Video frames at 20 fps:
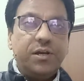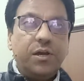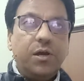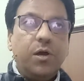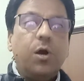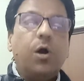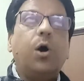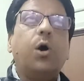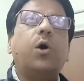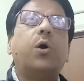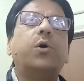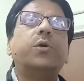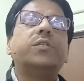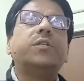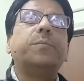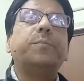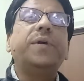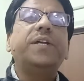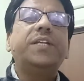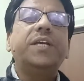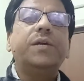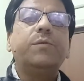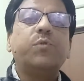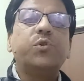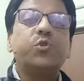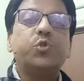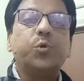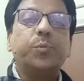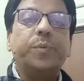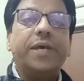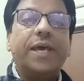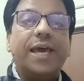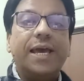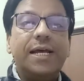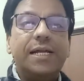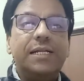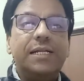or the meeting was to be held